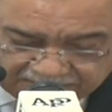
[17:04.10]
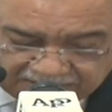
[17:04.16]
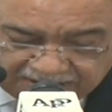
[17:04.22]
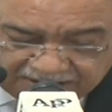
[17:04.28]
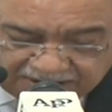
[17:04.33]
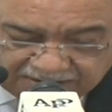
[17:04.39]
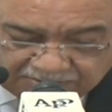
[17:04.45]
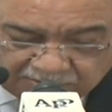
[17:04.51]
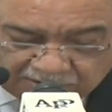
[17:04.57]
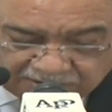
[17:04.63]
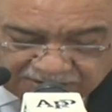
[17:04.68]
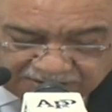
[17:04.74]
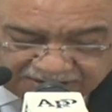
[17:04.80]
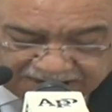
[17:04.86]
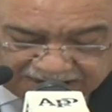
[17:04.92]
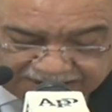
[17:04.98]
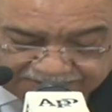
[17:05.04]
in
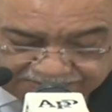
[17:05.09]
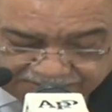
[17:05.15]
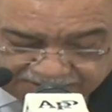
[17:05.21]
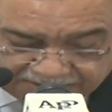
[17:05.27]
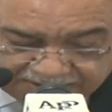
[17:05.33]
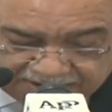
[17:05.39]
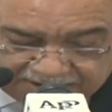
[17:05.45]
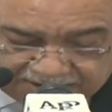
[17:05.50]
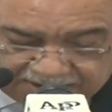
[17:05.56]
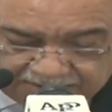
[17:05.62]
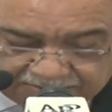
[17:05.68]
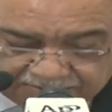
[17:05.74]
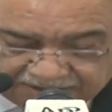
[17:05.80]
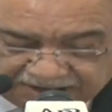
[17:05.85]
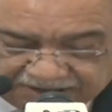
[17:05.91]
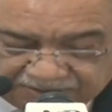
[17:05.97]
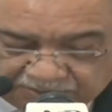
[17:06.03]
modern times,
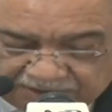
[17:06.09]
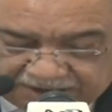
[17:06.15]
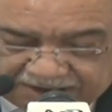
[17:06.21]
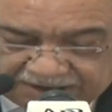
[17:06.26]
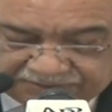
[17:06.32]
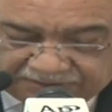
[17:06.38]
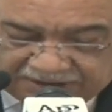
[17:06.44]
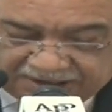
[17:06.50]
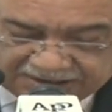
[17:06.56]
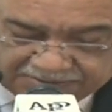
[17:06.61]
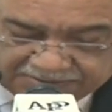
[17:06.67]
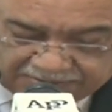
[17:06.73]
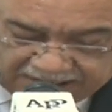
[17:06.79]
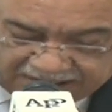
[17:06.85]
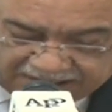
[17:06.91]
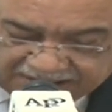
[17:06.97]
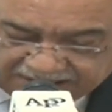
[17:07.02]
but the one advanced
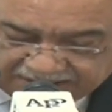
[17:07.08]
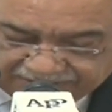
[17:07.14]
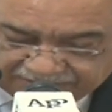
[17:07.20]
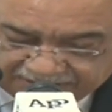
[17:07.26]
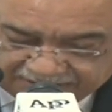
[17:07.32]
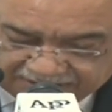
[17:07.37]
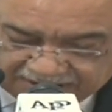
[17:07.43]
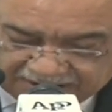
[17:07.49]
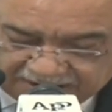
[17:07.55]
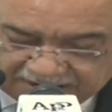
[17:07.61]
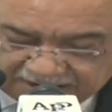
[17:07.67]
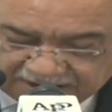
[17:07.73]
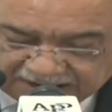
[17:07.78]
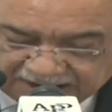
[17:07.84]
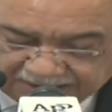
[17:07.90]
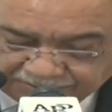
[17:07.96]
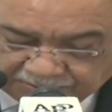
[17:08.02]
by David
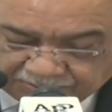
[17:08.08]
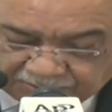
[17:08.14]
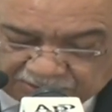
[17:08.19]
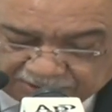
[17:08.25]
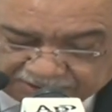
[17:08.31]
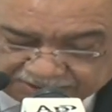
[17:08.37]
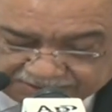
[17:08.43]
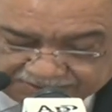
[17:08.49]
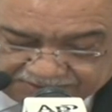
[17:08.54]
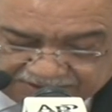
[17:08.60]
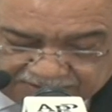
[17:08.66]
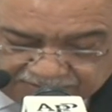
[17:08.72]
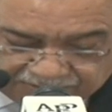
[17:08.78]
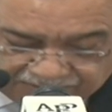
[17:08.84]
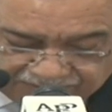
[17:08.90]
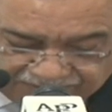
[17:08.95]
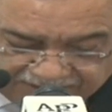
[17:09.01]
Rappaport,
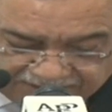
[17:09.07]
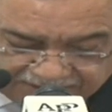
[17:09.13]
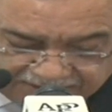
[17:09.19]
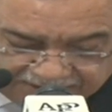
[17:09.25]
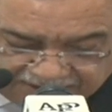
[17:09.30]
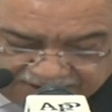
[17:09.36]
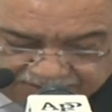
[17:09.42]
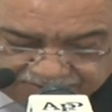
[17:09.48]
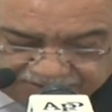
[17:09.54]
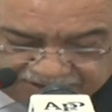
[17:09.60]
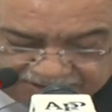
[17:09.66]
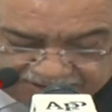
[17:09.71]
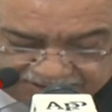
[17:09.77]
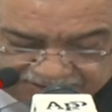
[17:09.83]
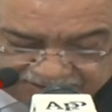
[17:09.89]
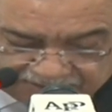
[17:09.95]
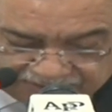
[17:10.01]
Professor
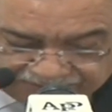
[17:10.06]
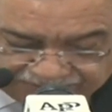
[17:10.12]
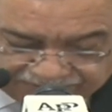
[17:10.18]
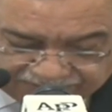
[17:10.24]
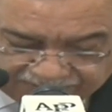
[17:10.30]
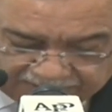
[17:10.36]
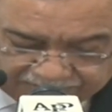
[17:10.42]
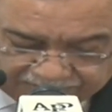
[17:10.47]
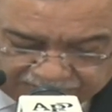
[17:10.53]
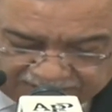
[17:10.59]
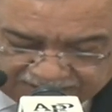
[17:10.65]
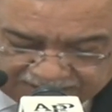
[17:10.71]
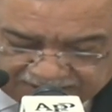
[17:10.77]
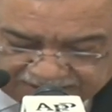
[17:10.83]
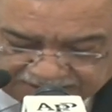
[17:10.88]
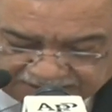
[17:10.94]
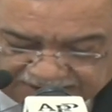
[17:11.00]
Emeritus of
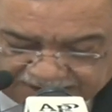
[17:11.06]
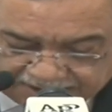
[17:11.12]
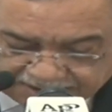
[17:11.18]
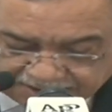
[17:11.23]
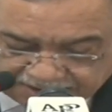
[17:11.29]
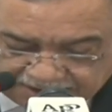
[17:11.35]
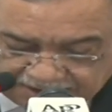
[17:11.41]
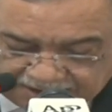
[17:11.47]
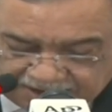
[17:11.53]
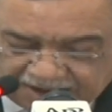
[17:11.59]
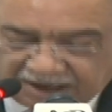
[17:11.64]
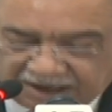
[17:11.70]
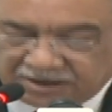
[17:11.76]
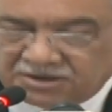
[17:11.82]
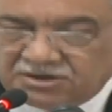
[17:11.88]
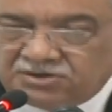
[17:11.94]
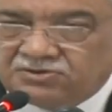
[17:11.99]
Political Science
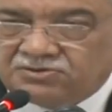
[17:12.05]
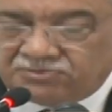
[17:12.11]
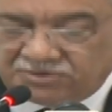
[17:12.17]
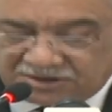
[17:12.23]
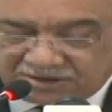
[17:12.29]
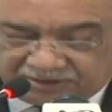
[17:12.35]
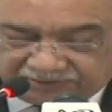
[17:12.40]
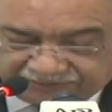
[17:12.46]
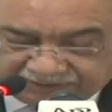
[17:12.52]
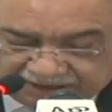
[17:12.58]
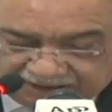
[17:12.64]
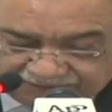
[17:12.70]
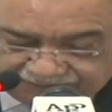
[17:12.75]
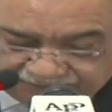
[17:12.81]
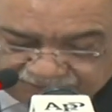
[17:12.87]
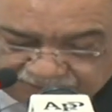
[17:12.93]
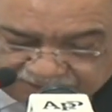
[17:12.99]
at the University of
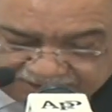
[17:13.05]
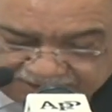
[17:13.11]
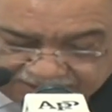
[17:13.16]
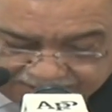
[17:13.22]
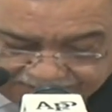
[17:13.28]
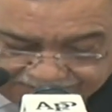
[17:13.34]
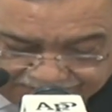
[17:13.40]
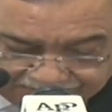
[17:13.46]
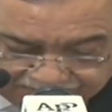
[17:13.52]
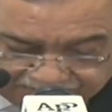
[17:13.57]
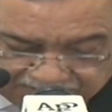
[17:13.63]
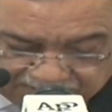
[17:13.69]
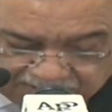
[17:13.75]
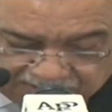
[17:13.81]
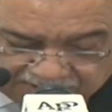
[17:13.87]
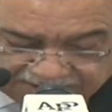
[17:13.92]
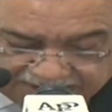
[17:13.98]
California,
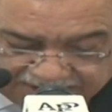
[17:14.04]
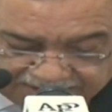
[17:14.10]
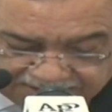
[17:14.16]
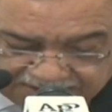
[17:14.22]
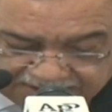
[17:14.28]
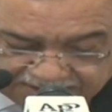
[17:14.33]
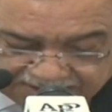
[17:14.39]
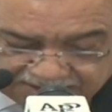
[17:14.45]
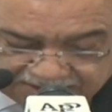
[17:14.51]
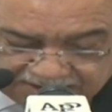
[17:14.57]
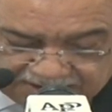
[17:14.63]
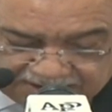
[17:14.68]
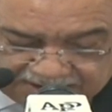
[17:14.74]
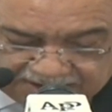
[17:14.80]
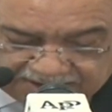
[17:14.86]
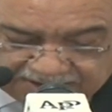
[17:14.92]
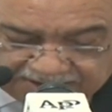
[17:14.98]
Los Angeles,
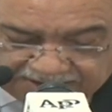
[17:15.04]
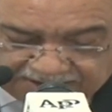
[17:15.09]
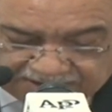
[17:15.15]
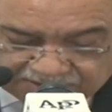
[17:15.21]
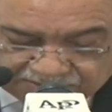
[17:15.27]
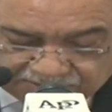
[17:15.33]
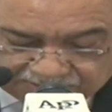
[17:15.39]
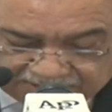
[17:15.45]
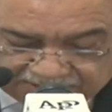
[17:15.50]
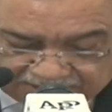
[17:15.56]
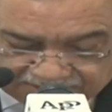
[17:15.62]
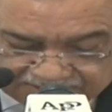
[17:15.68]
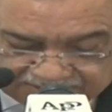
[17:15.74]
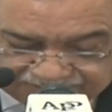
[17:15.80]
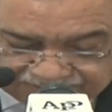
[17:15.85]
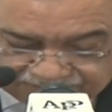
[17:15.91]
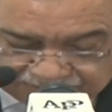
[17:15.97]
in the year
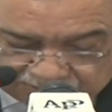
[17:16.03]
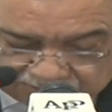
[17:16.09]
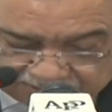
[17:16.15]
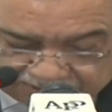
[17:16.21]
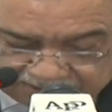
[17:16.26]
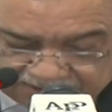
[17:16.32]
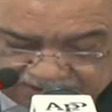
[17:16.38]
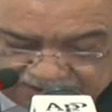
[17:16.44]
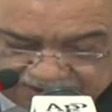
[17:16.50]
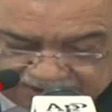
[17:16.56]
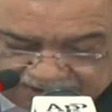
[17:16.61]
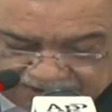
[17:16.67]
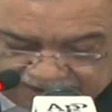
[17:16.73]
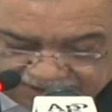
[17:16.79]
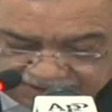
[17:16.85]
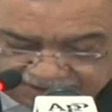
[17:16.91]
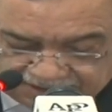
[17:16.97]
2004,
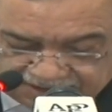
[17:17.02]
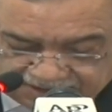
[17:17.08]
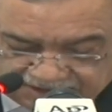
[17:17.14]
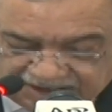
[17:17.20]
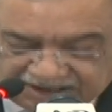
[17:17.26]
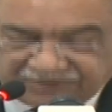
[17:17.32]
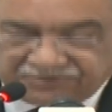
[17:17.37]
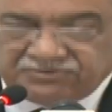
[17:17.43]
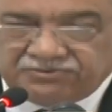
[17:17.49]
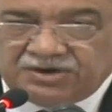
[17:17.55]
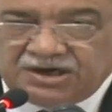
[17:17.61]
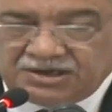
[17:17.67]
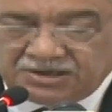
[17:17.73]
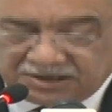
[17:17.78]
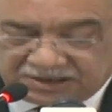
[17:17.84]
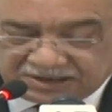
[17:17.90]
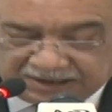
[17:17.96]
has received
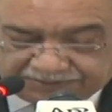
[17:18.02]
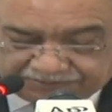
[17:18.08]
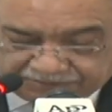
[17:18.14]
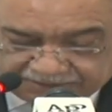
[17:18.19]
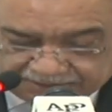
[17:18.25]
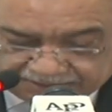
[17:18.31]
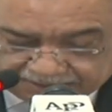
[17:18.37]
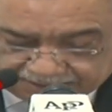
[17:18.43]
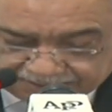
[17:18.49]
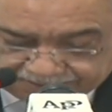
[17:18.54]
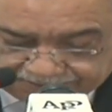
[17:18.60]
wide acceptance.